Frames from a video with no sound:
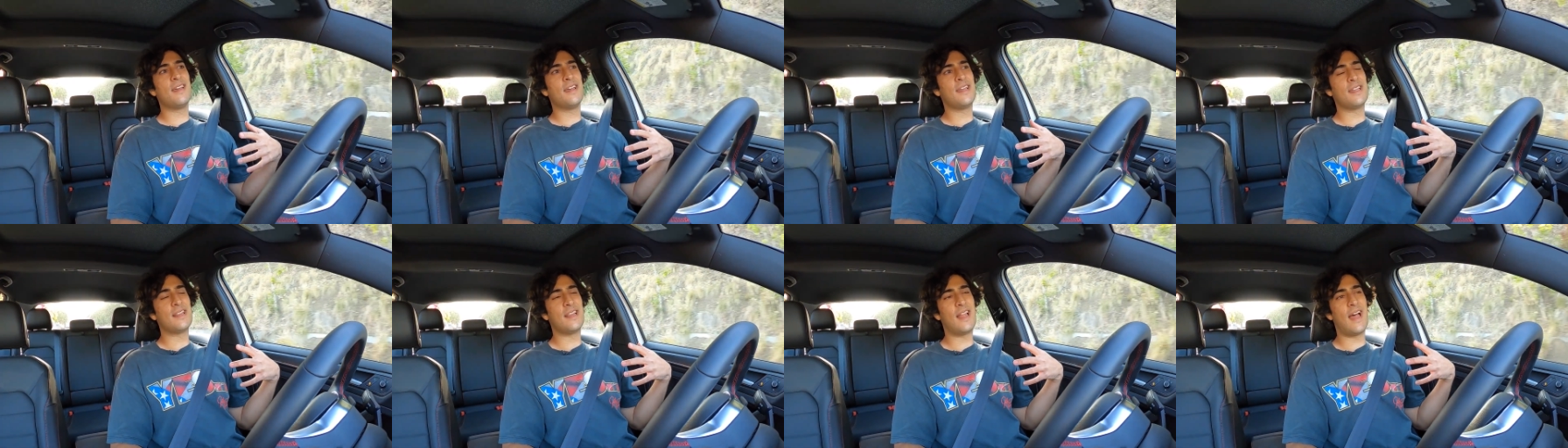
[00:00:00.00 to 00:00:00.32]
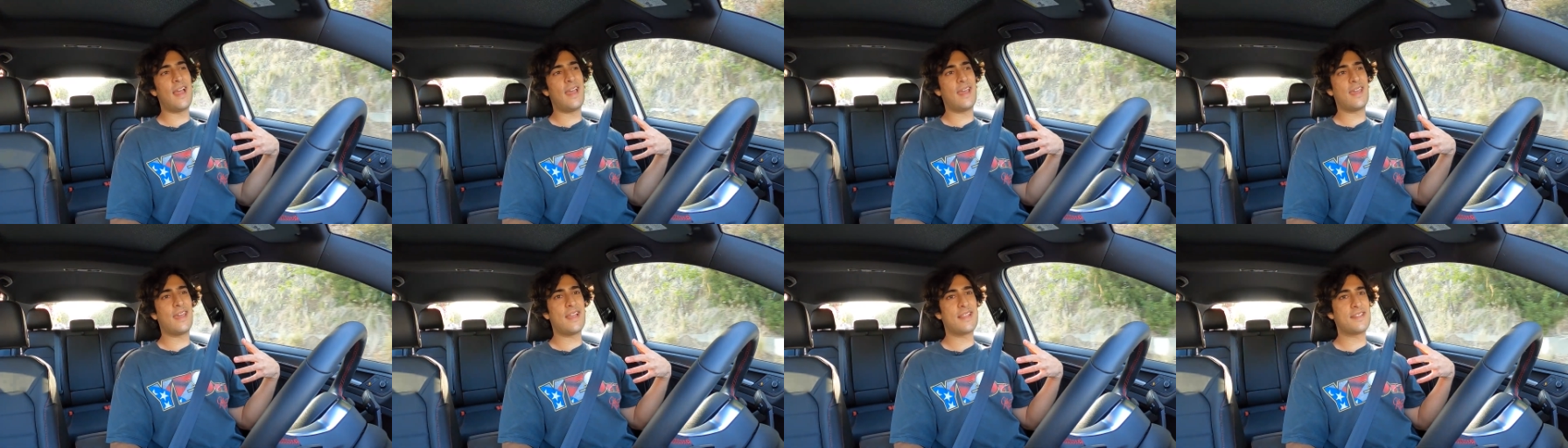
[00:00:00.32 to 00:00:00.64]

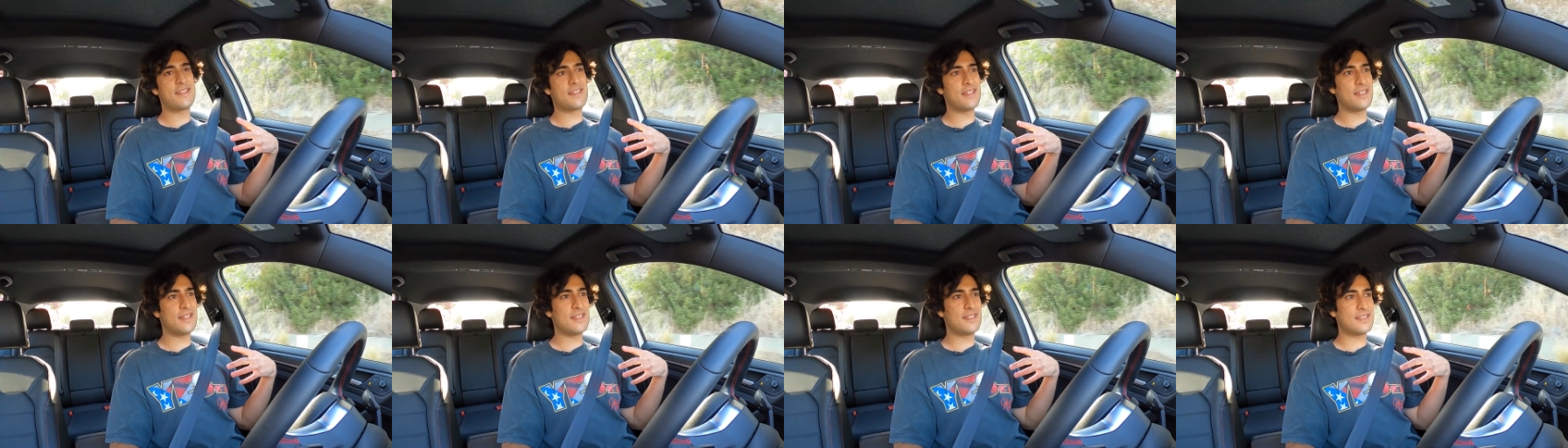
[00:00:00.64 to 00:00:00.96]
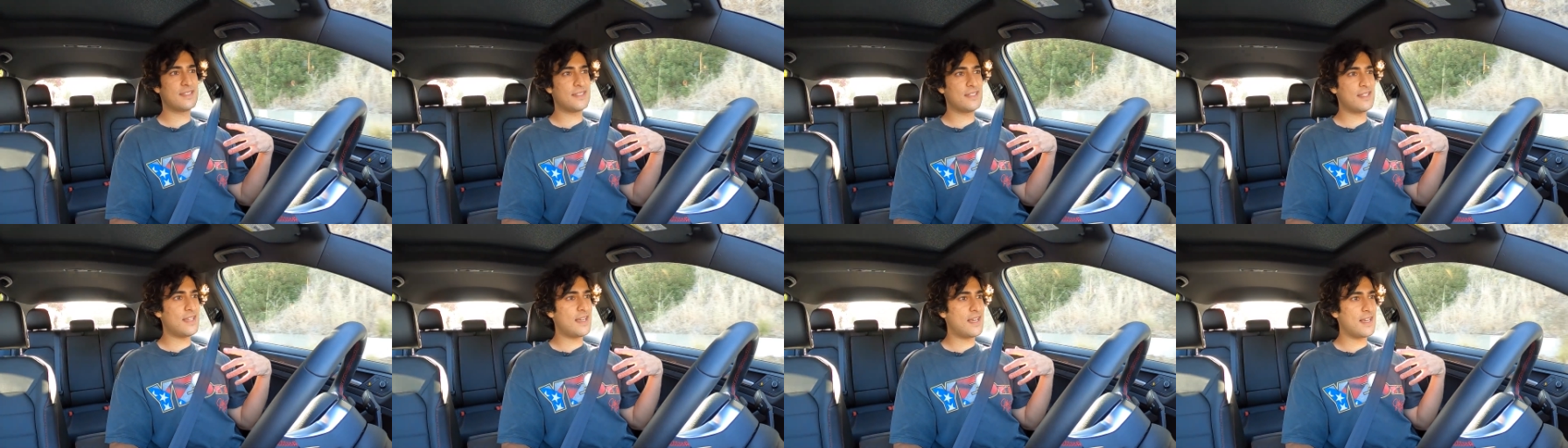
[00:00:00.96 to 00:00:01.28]
like it's an
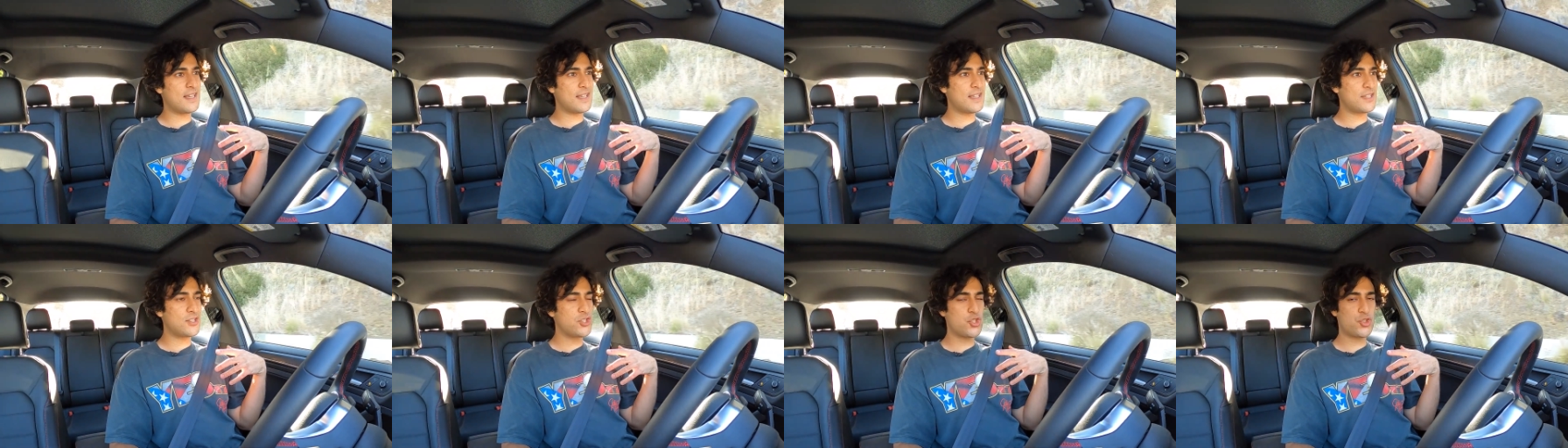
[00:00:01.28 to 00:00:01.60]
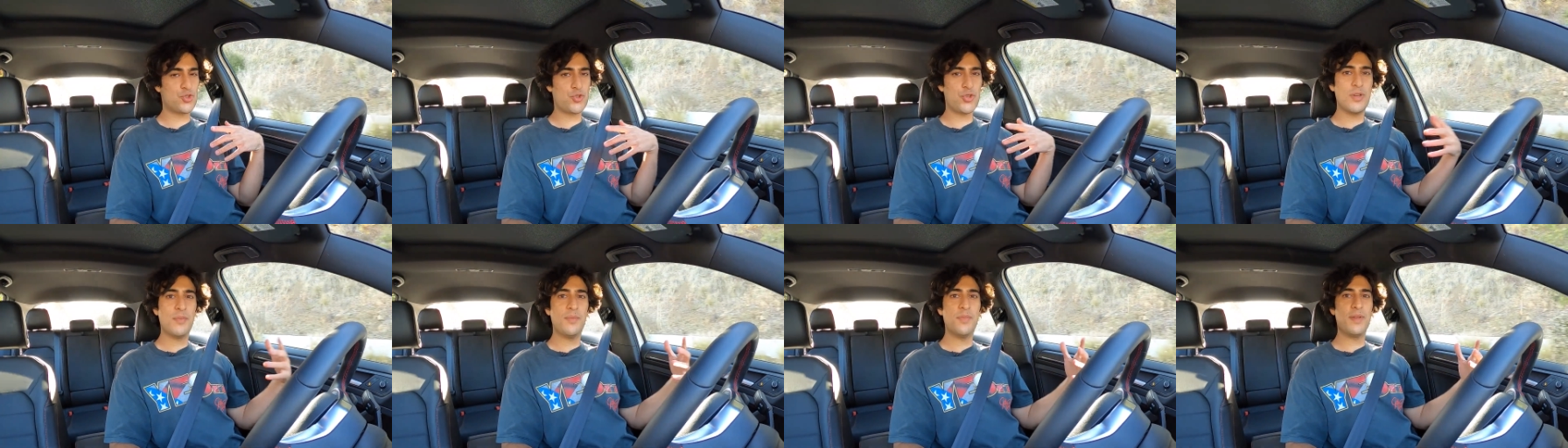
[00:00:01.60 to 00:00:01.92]

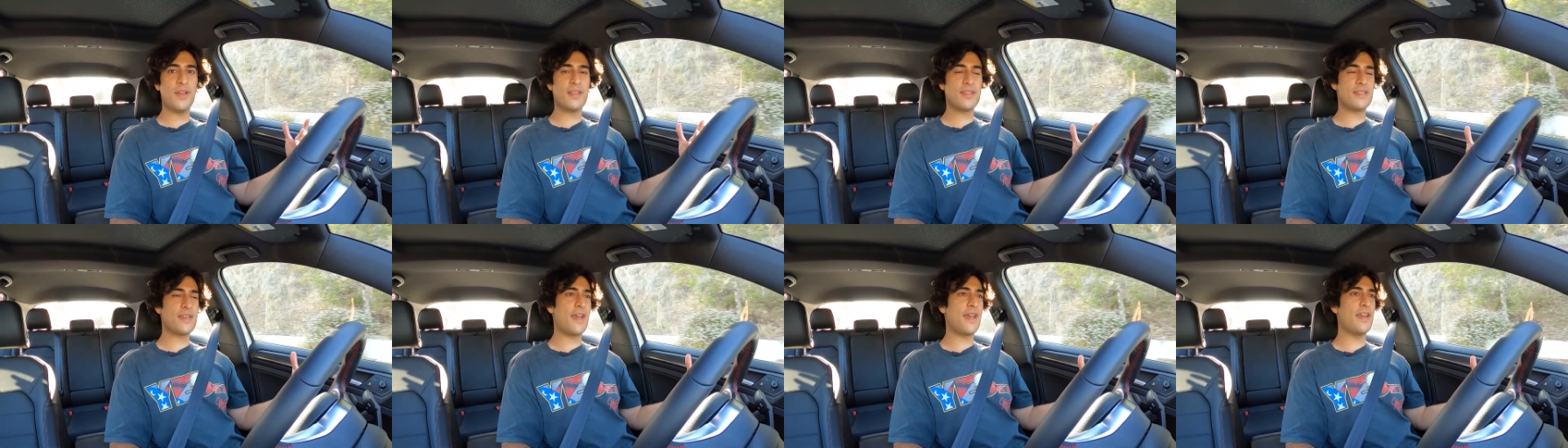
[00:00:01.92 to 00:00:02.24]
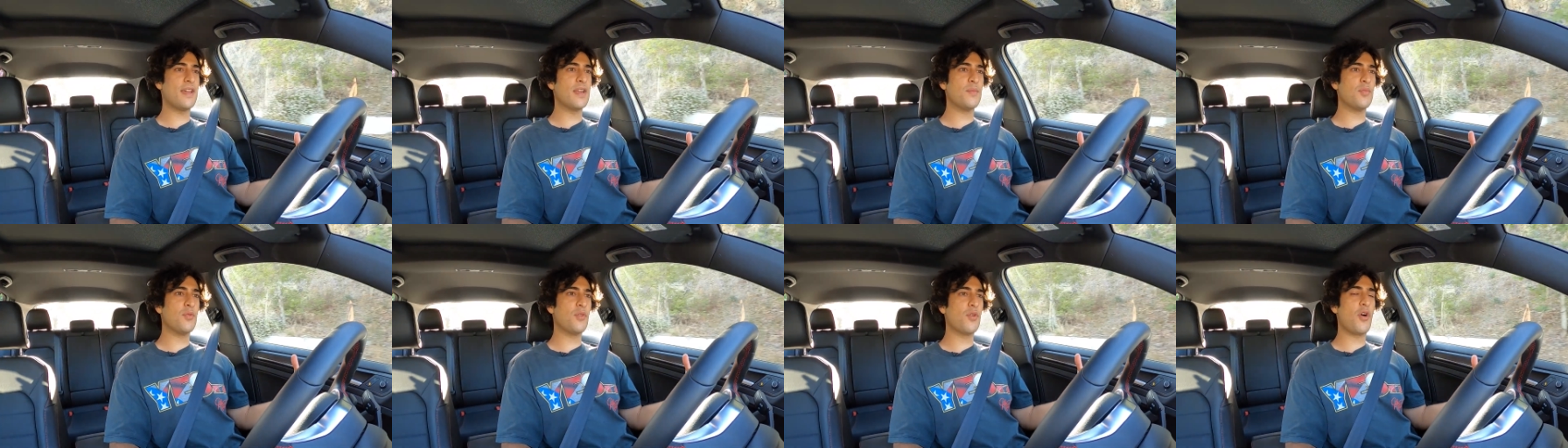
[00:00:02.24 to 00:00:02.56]
extremely
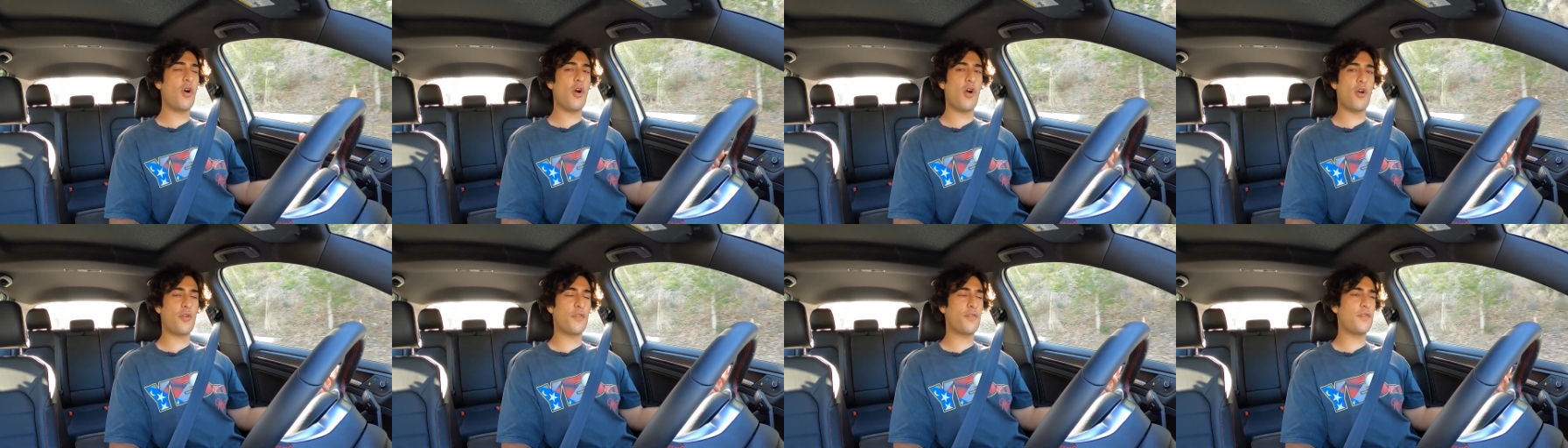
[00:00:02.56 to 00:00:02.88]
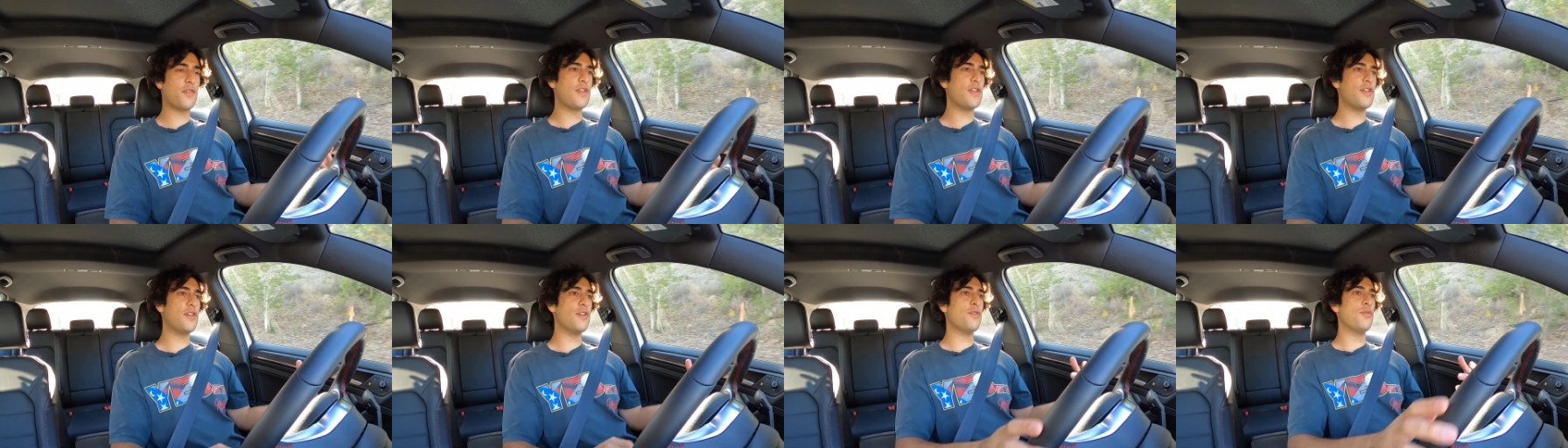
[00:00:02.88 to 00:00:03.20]
attainable car for
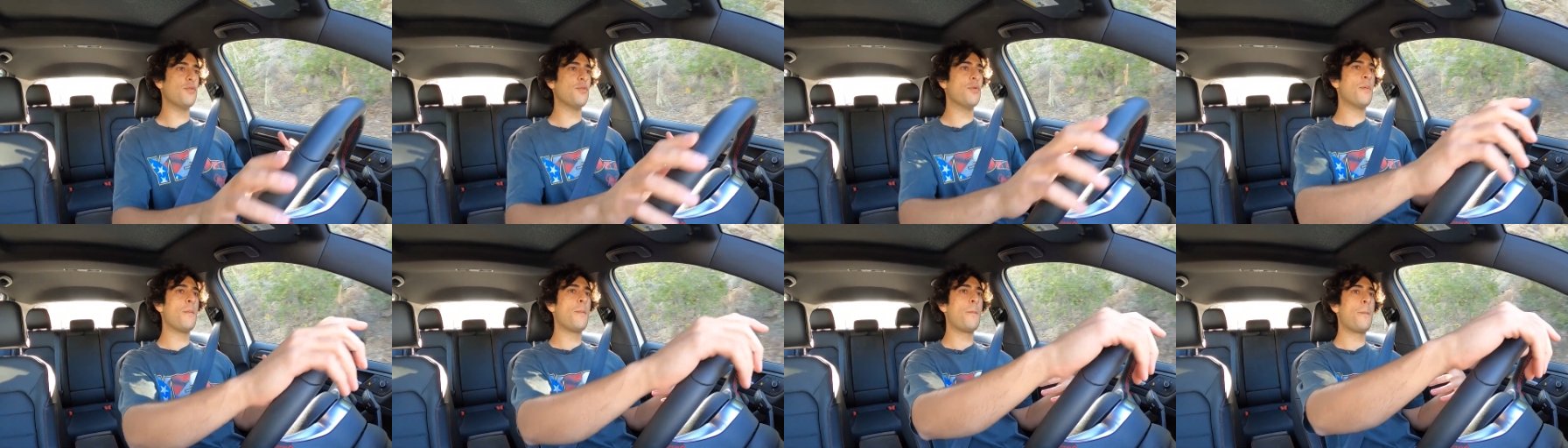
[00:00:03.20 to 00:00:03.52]
you,